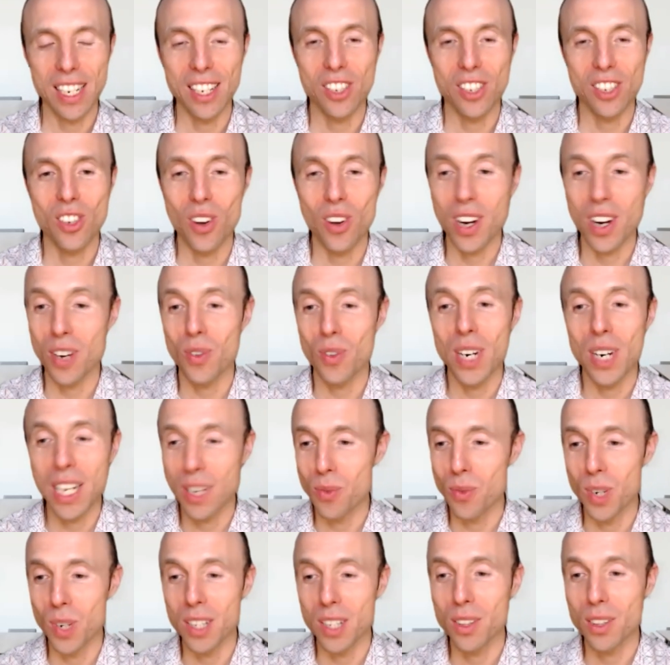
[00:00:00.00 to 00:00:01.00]
So, I really
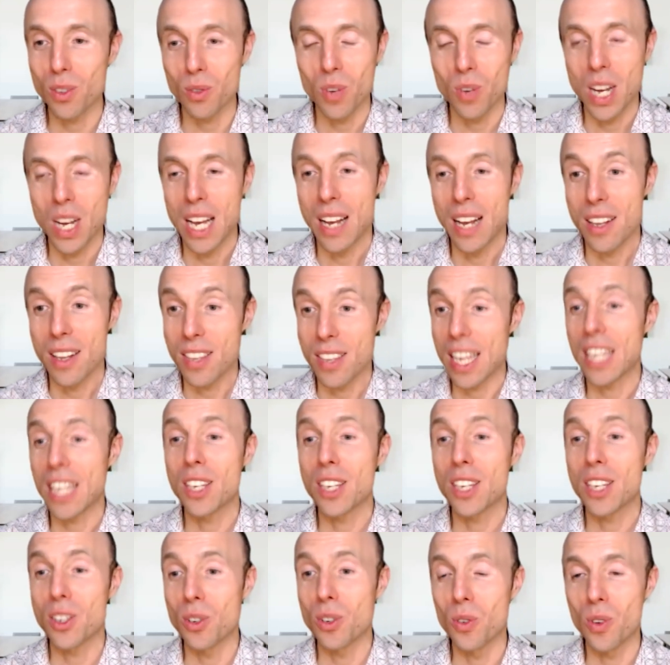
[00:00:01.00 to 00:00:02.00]
want to thank
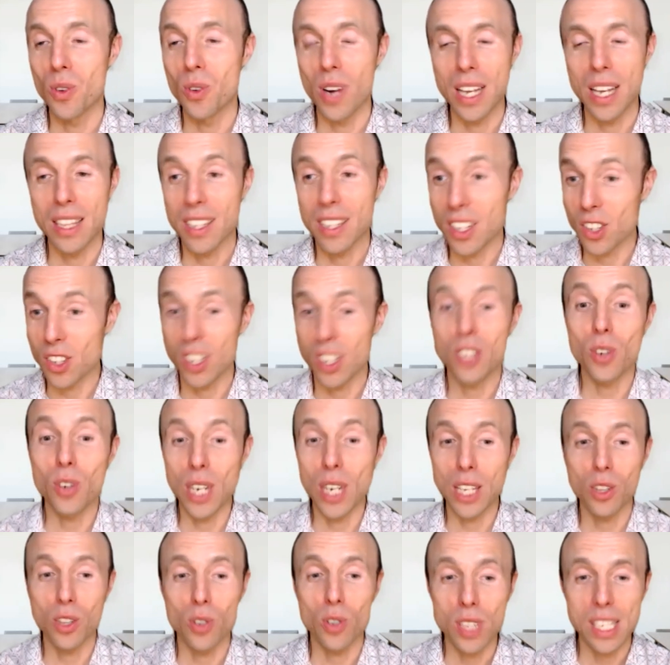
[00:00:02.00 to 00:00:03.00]
you and great.
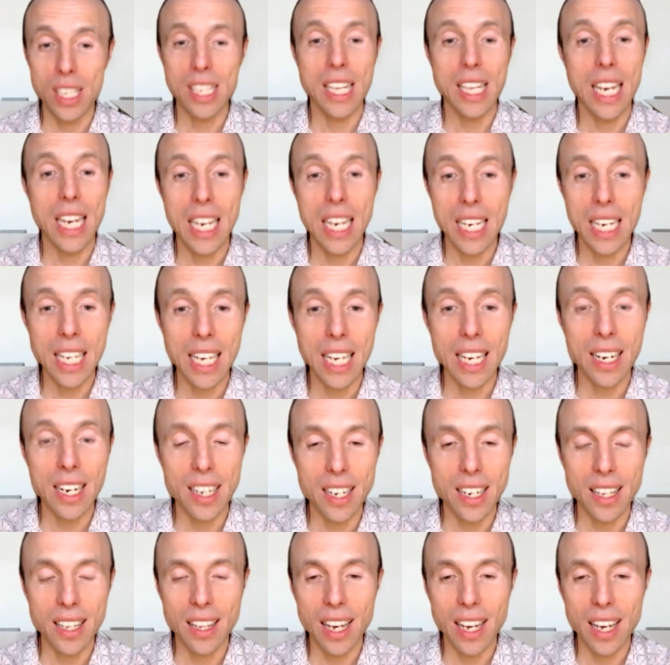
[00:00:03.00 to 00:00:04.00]
congratulate you on staying here
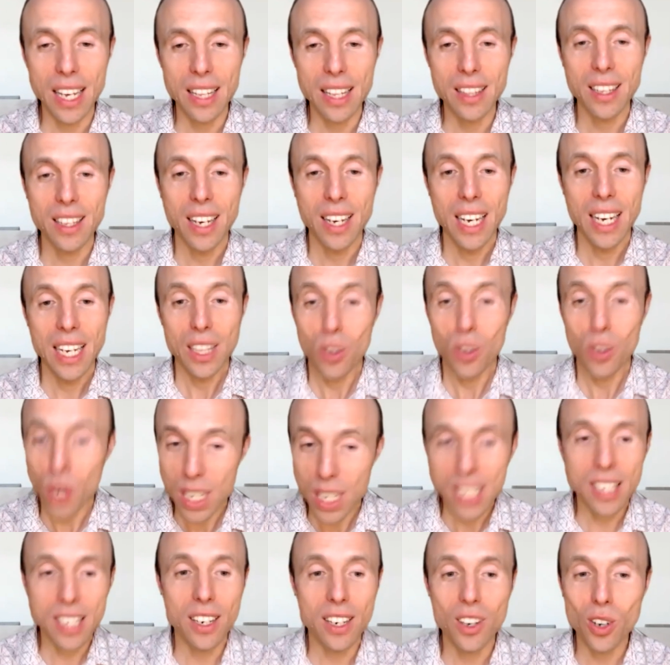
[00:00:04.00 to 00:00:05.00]
and, and to
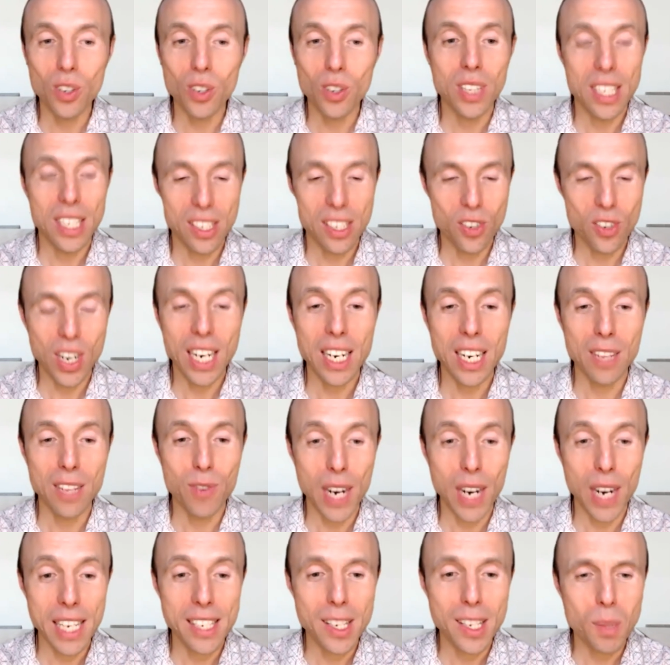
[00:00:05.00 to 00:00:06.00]
listen to all these great
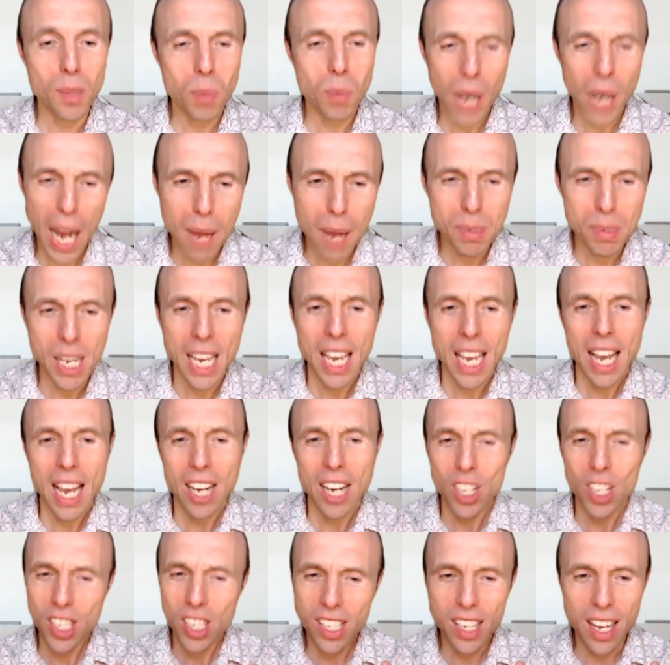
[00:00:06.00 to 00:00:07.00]
advice. And perhaps
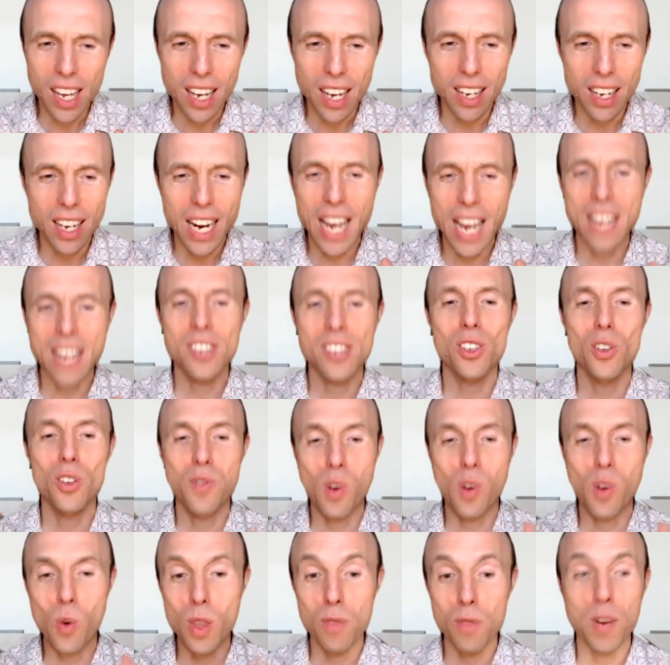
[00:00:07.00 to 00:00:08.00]
just going to ask you for
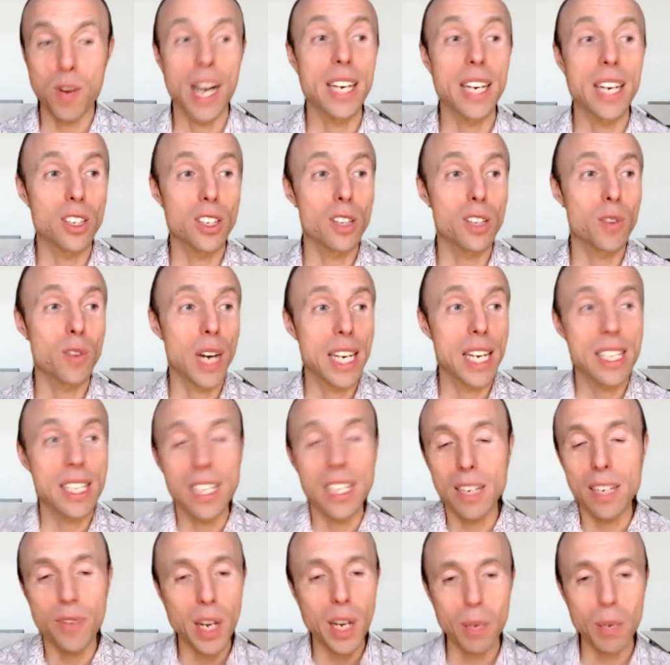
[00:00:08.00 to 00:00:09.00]
one final advice. And
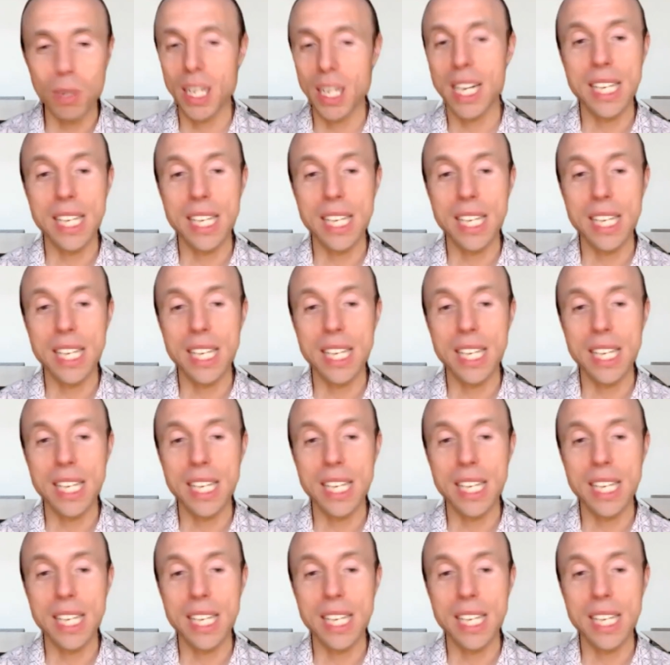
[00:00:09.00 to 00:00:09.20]
if anybody sure.